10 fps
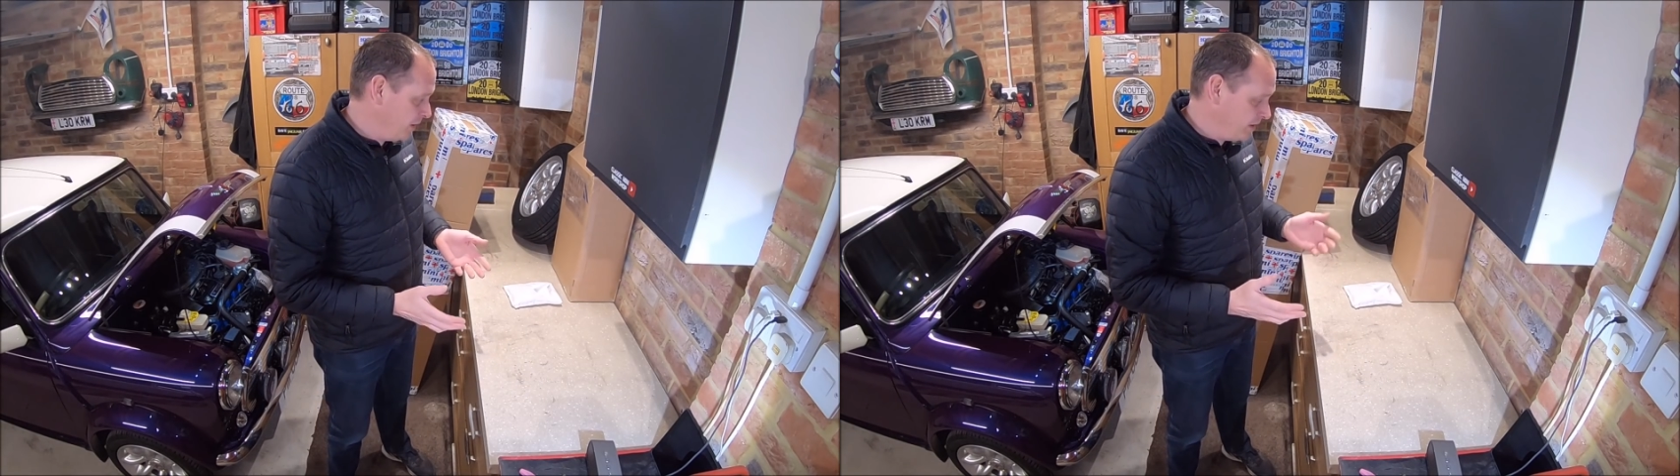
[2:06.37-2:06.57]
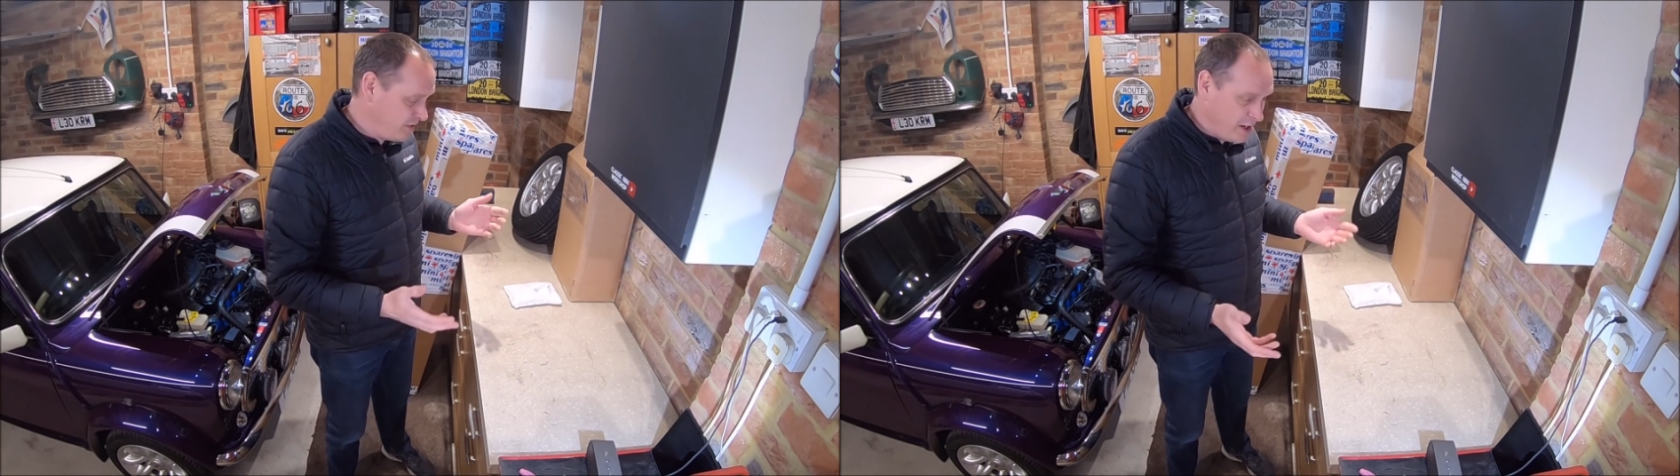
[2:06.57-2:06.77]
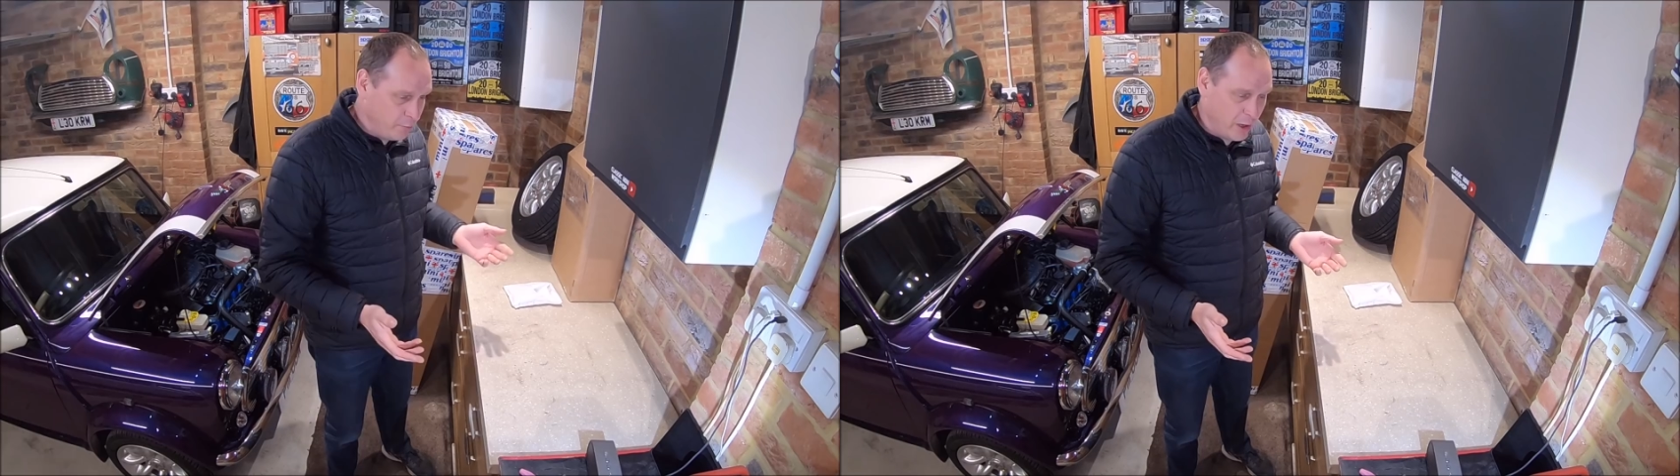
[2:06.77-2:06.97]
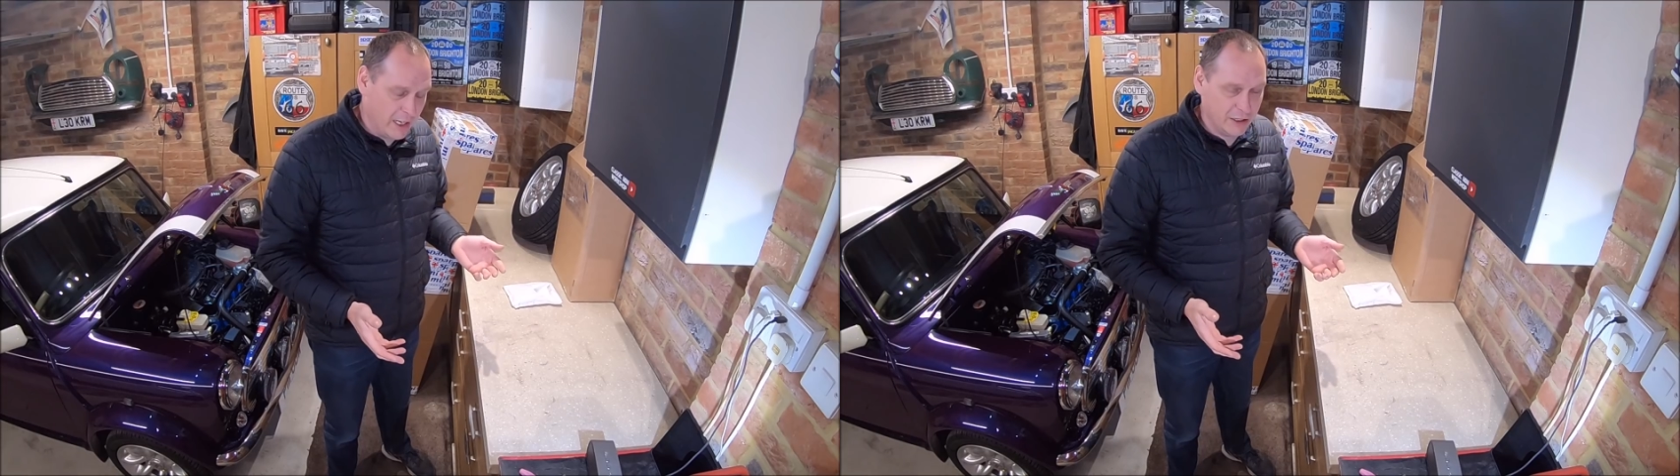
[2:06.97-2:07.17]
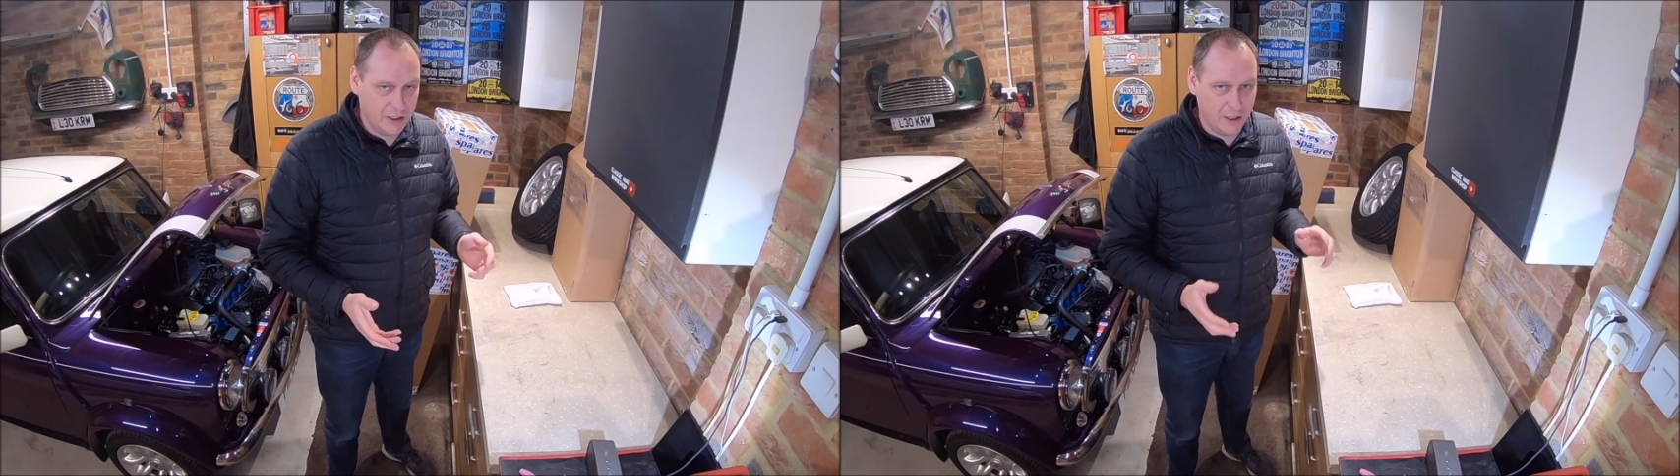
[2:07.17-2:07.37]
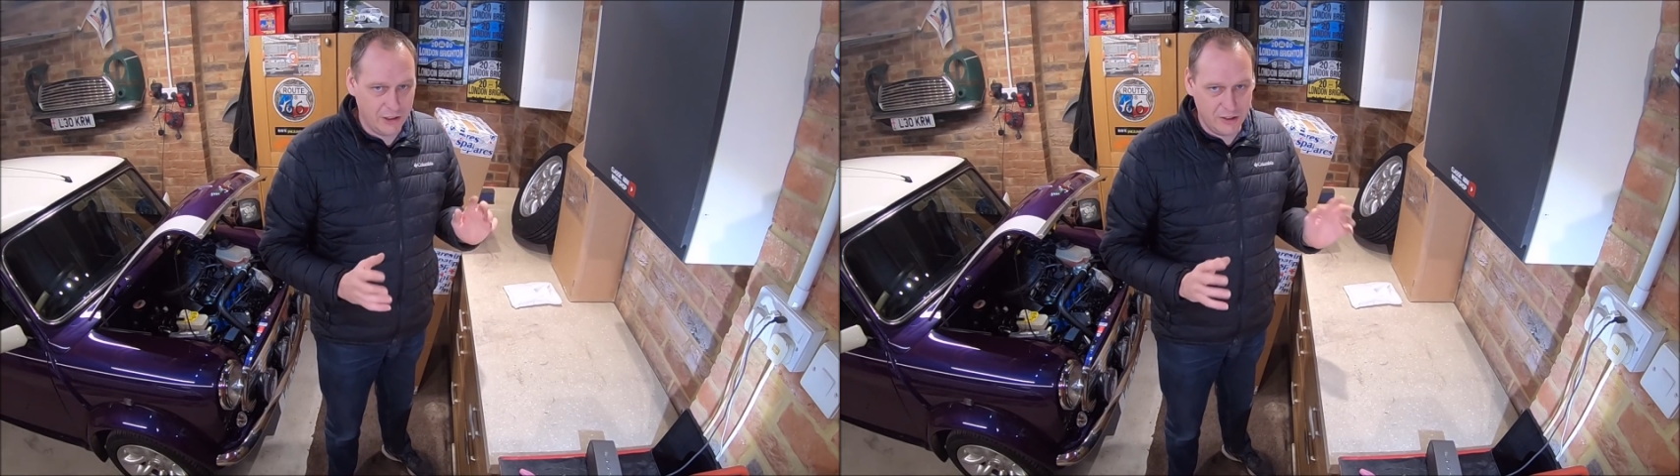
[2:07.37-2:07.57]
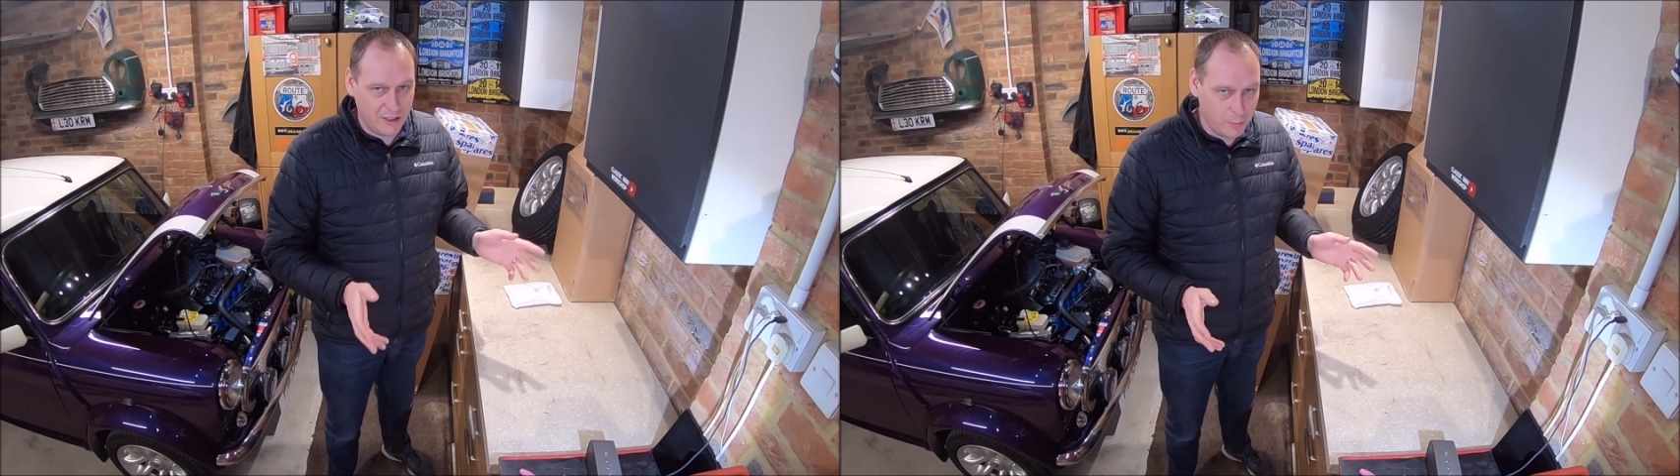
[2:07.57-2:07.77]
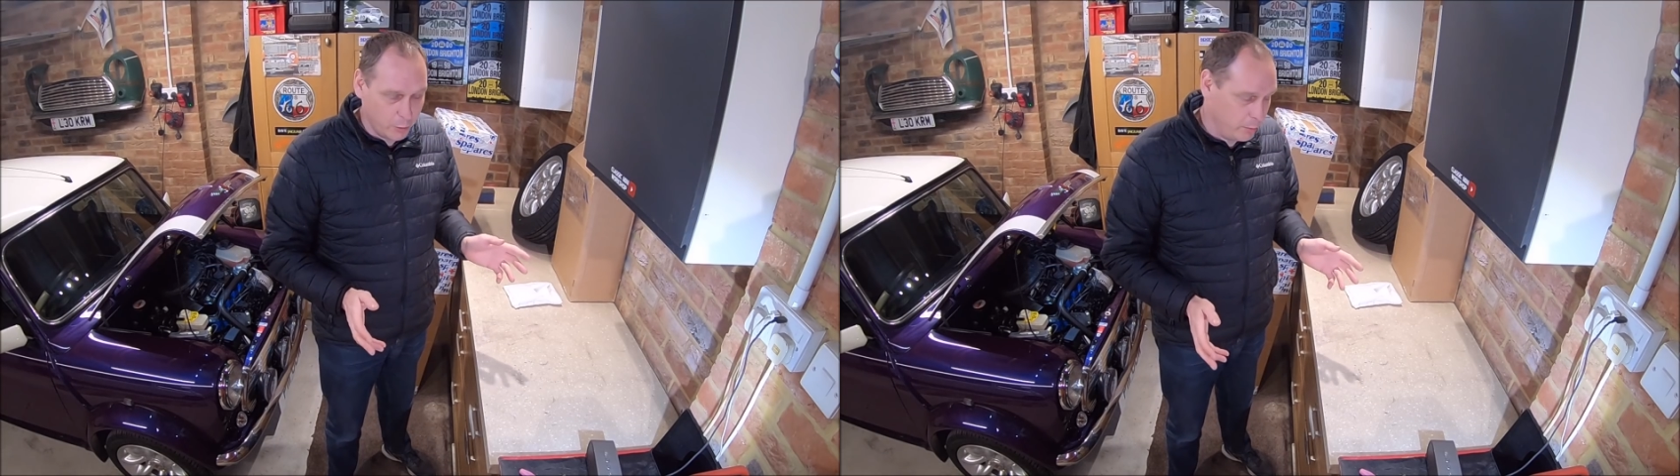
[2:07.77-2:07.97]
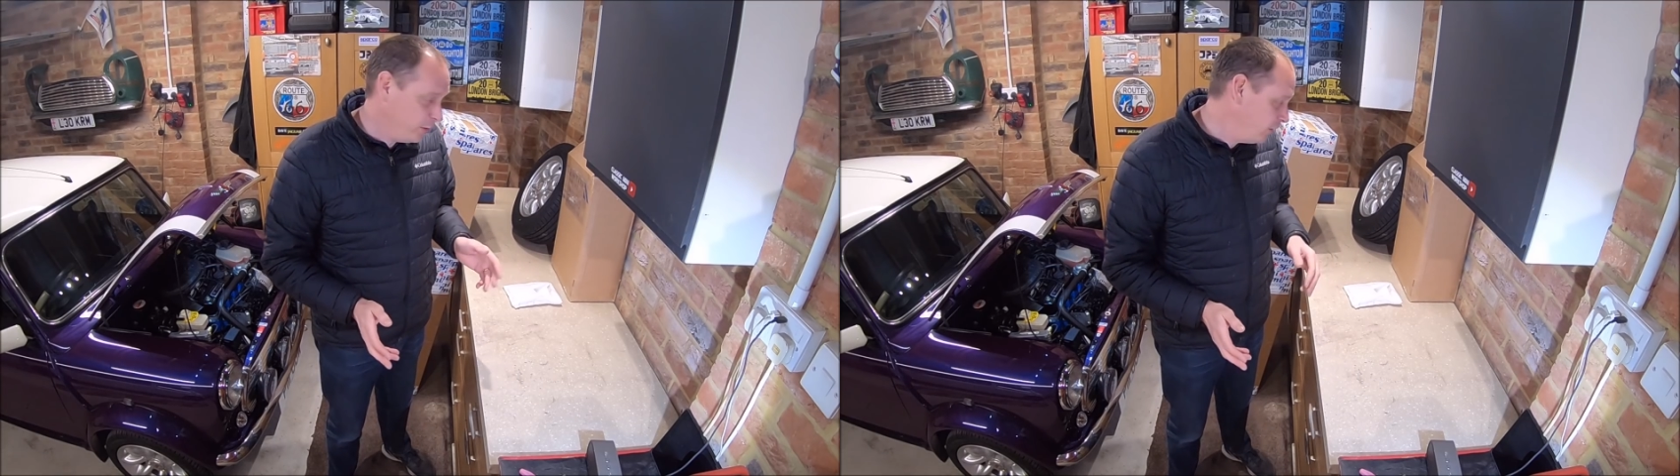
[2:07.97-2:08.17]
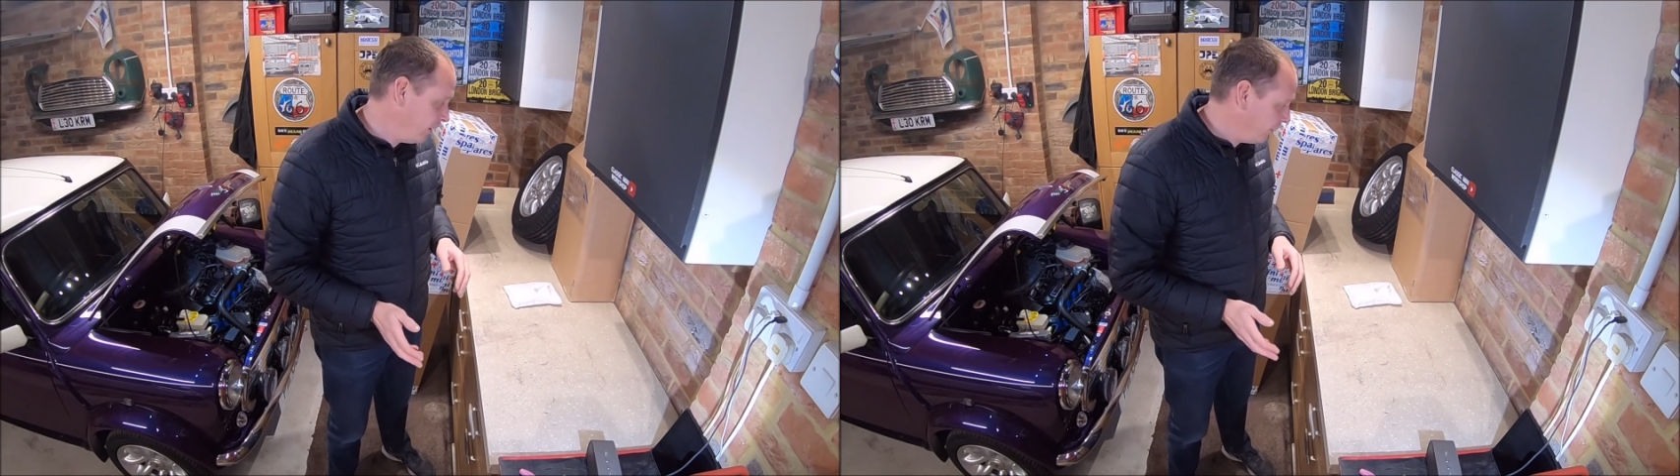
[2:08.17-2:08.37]
And there's no rush, I just don't want to be
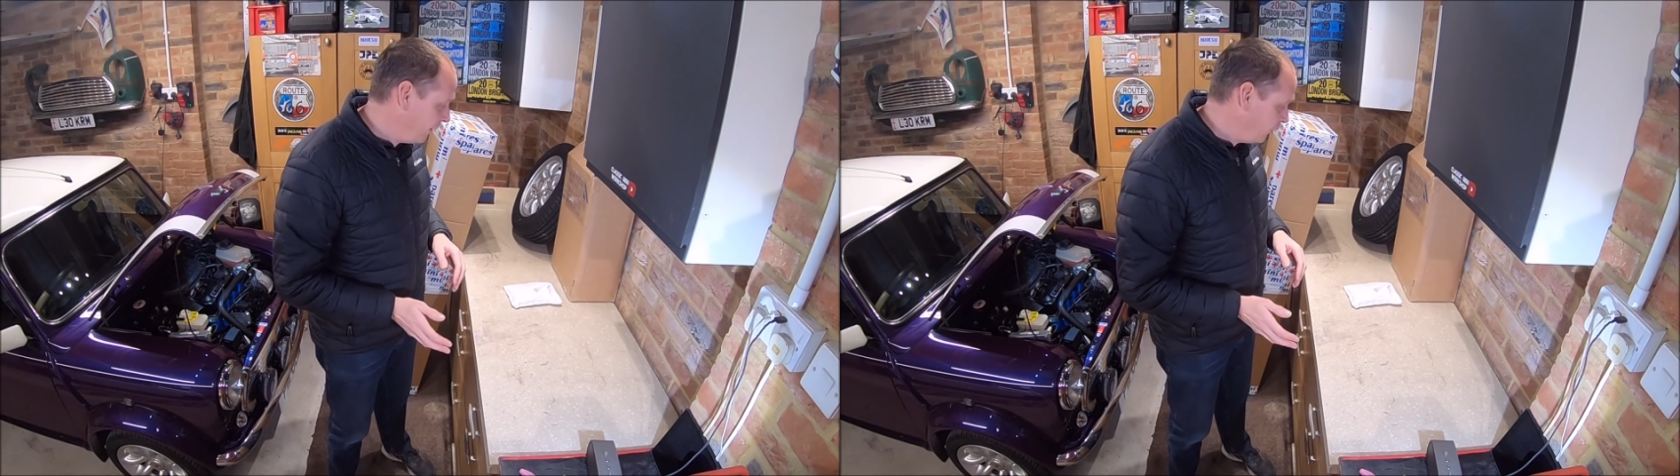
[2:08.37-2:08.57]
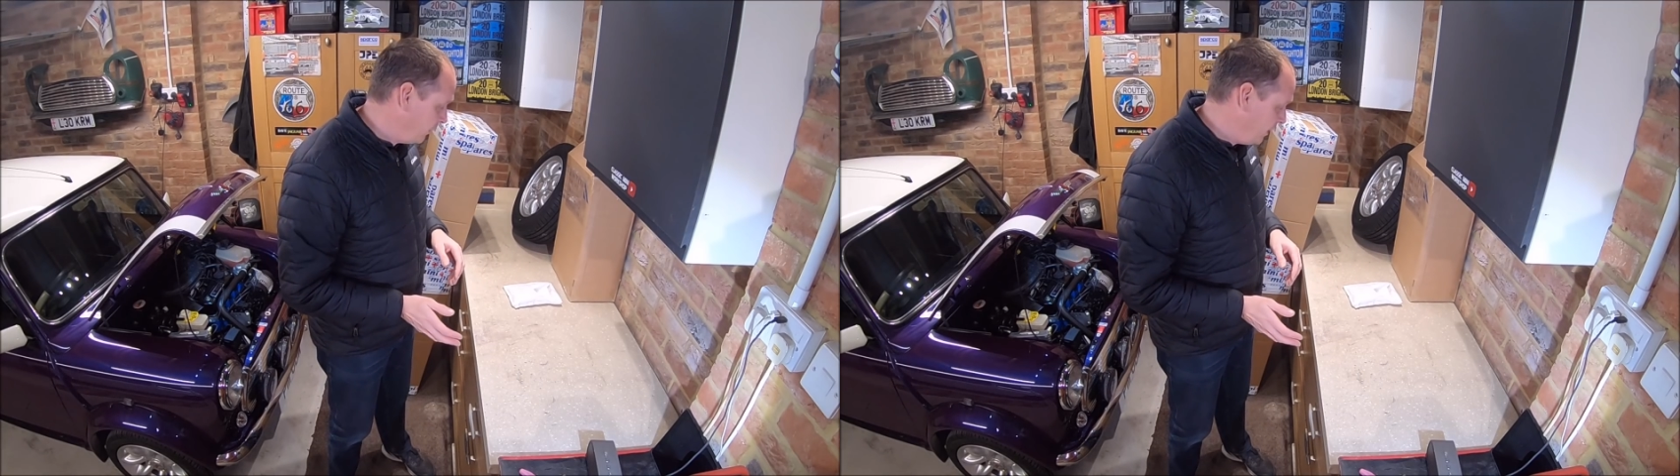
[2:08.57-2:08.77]
sitting around doing